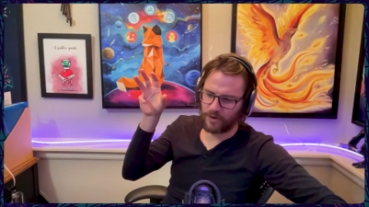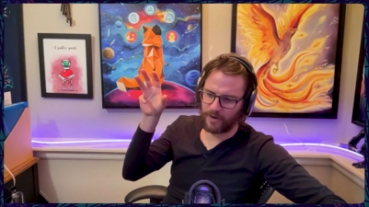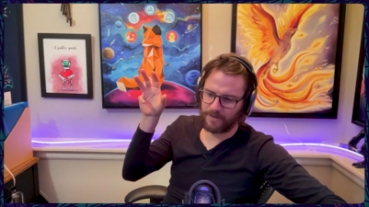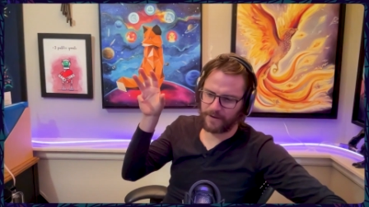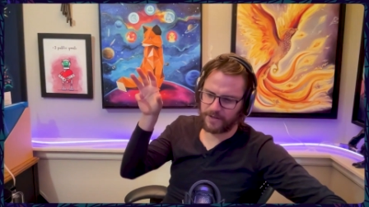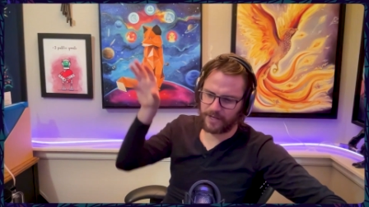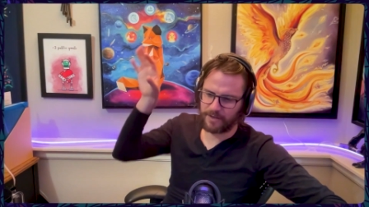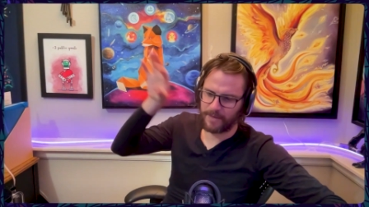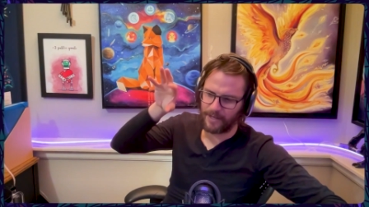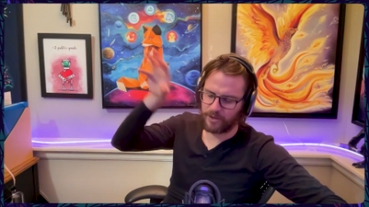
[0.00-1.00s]
So it feels like
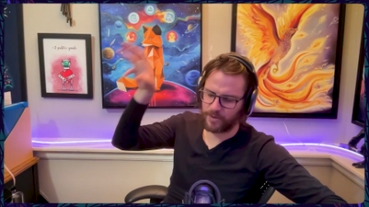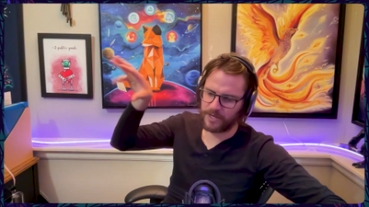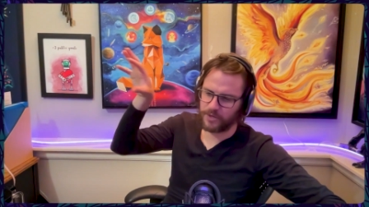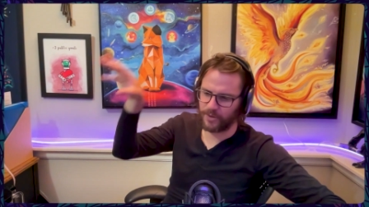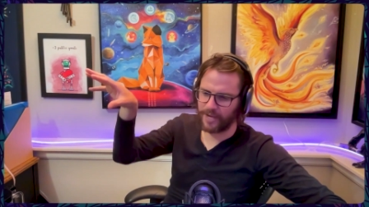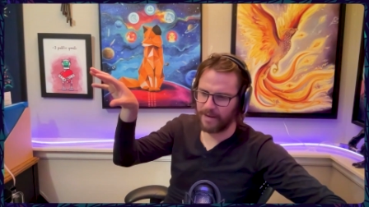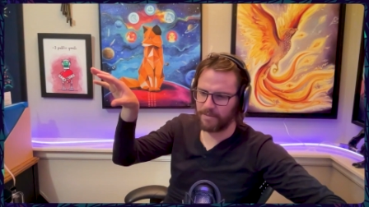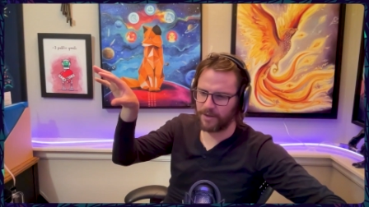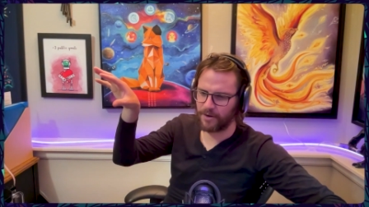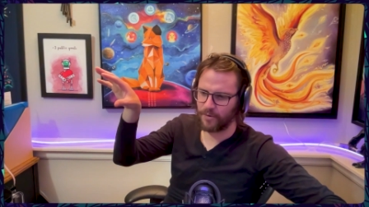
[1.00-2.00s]
to me, like traditional game
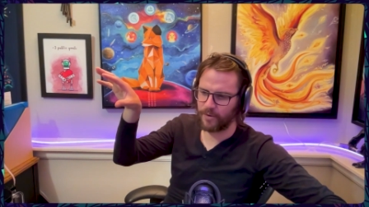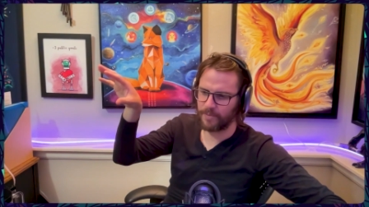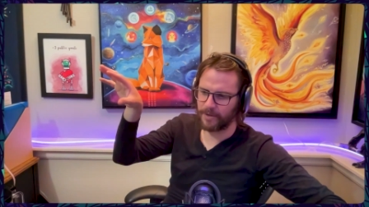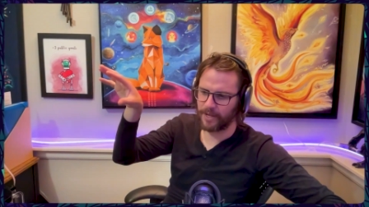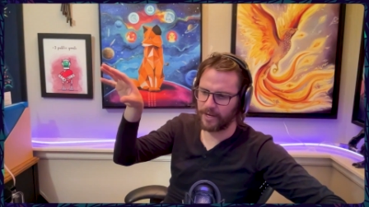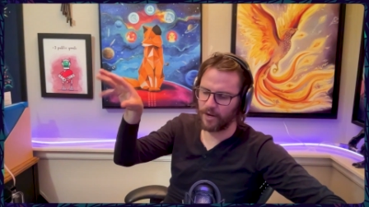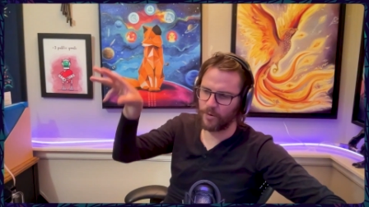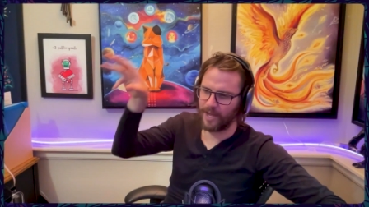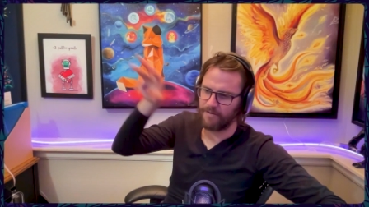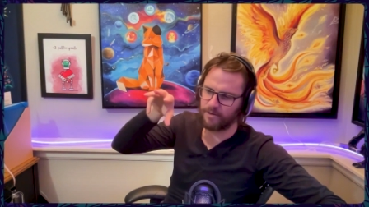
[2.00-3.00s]
theory would be like, oh,
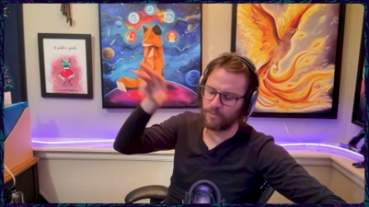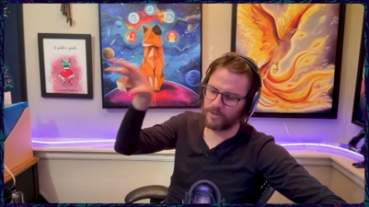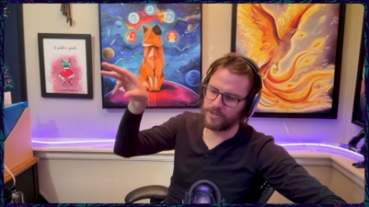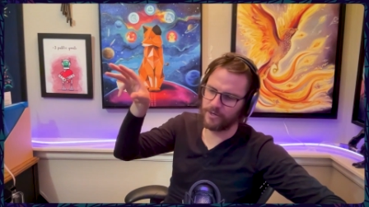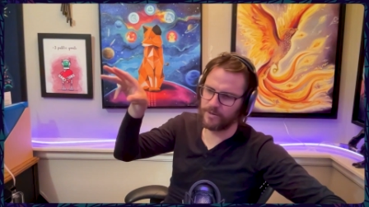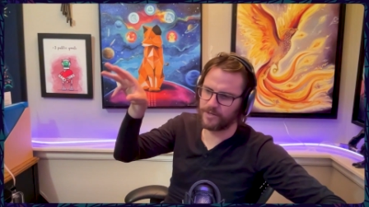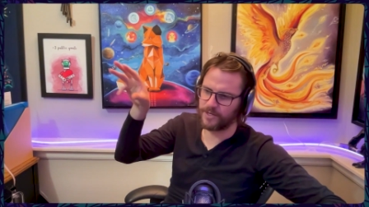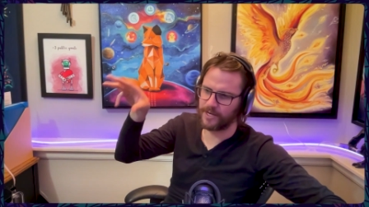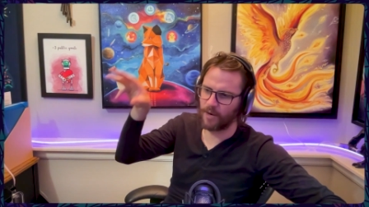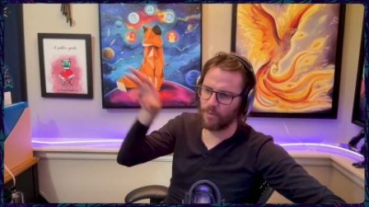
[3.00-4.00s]
Kevin will choose
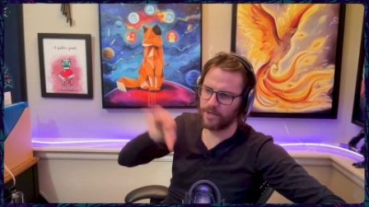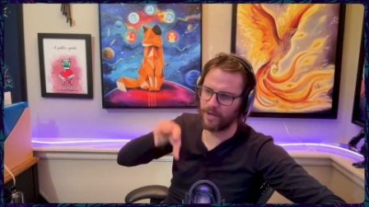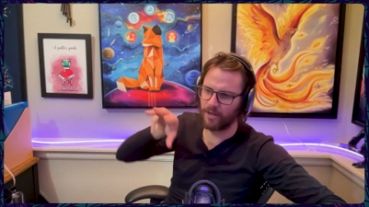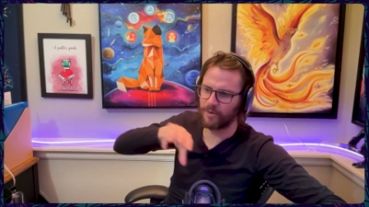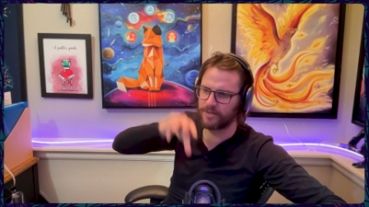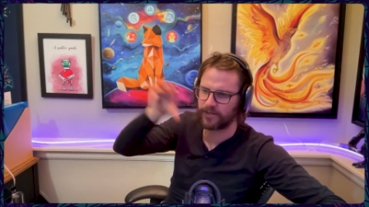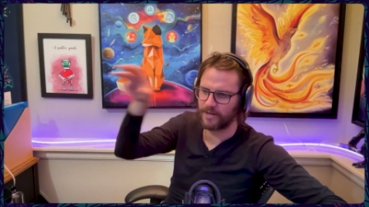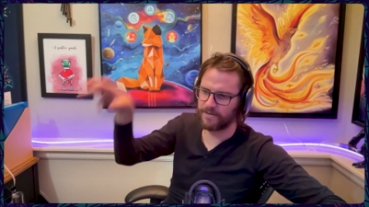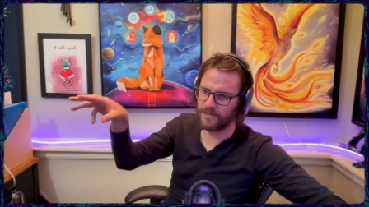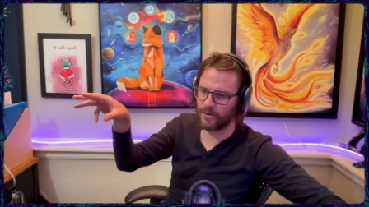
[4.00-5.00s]
to get $1
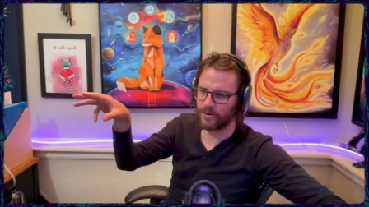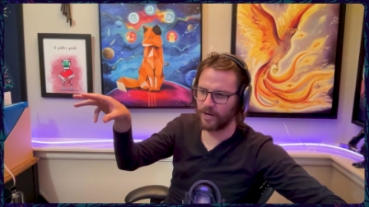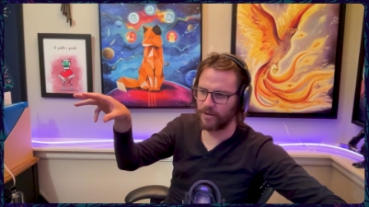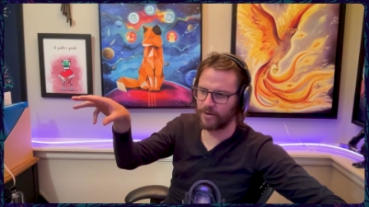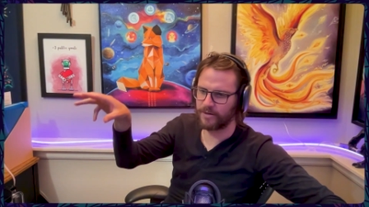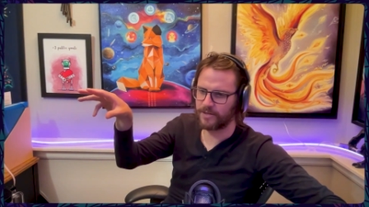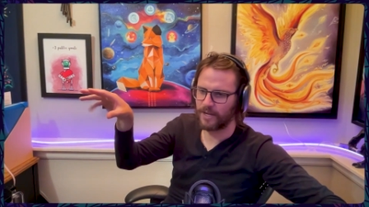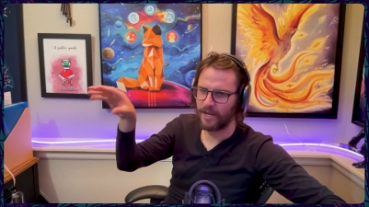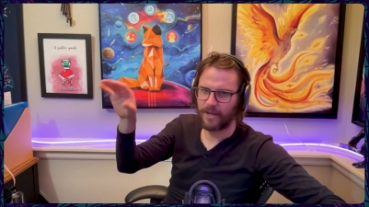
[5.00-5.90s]
instead of $0.